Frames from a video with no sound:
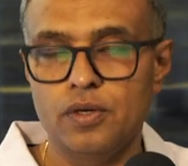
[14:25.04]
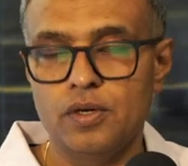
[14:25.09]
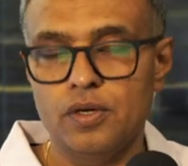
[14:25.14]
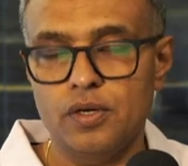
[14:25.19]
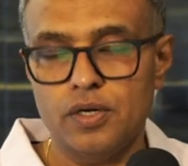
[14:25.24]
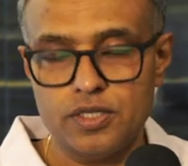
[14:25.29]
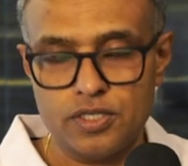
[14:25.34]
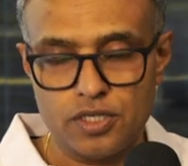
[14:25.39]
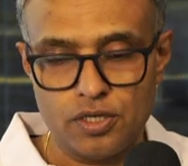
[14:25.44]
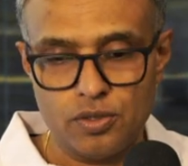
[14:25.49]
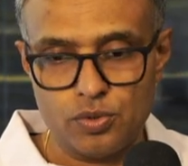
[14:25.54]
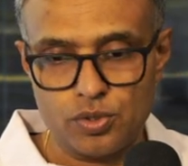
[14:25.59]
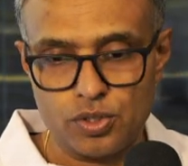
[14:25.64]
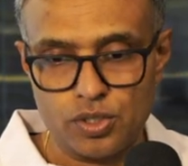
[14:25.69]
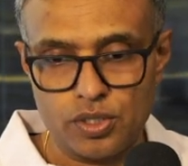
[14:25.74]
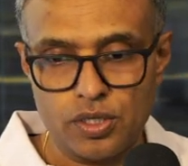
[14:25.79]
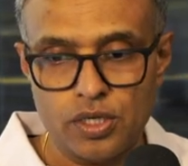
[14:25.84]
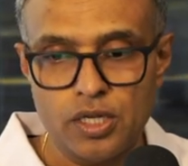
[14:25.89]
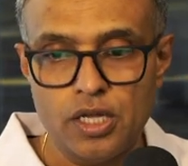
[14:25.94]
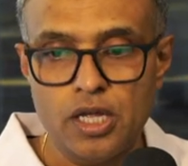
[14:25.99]

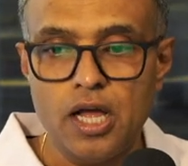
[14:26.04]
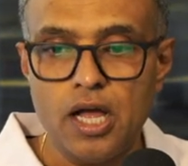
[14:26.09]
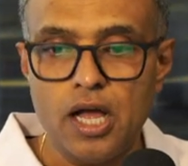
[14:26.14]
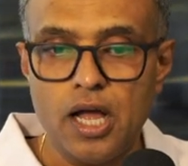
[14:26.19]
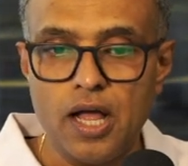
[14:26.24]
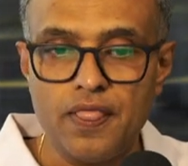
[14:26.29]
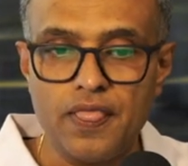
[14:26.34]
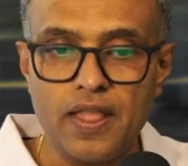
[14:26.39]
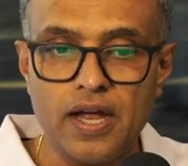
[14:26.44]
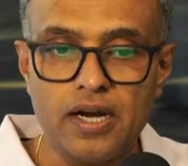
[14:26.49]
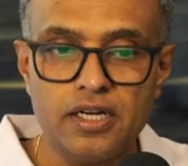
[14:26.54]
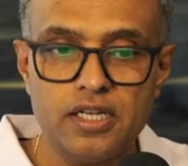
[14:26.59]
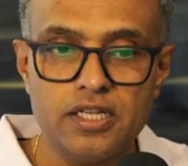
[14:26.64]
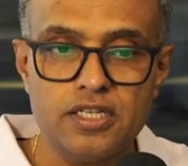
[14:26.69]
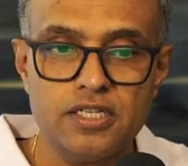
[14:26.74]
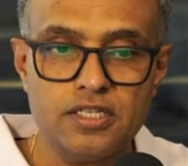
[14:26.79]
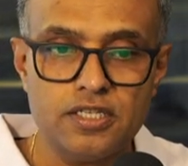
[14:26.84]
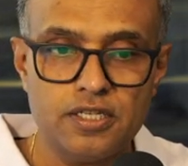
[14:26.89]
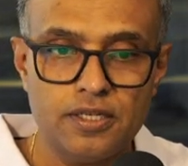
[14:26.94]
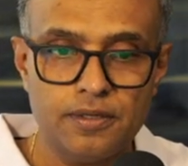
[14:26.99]
resolution, and that
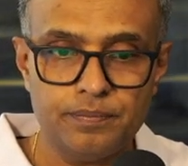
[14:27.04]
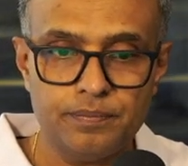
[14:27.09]
is,